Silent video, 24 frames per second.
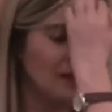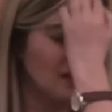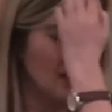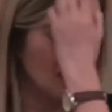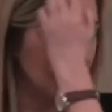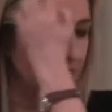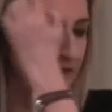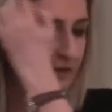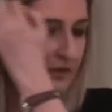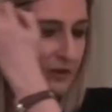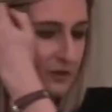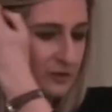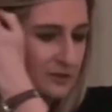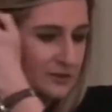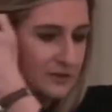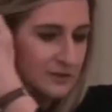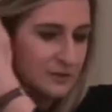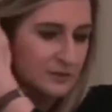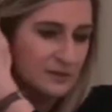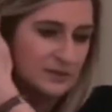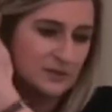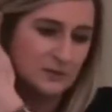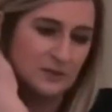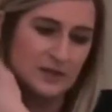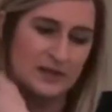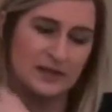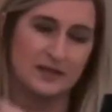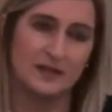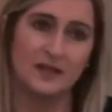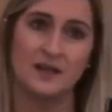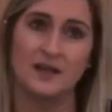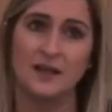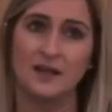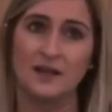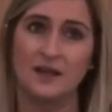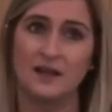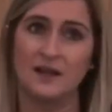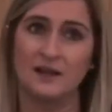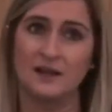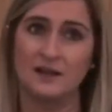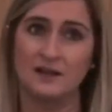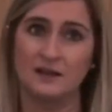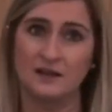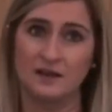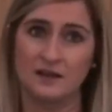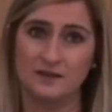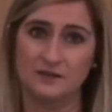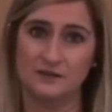And also as well, a
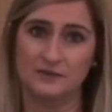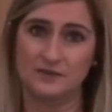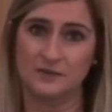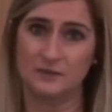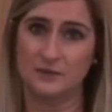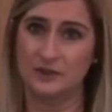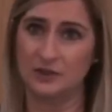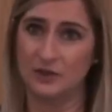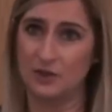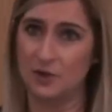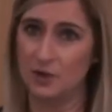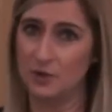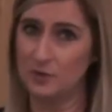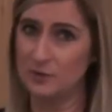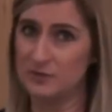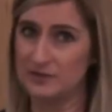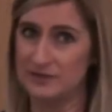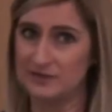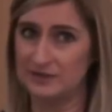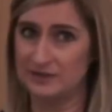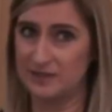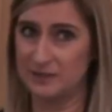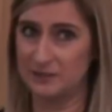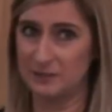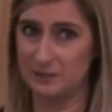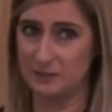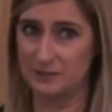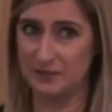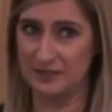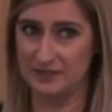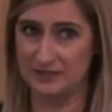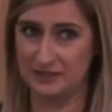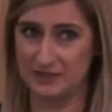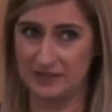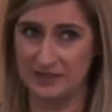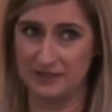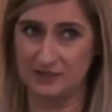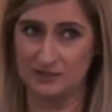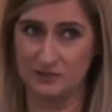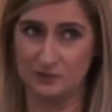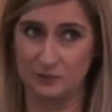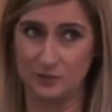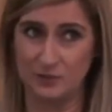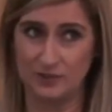lot of us, when it comes to sleeping medication,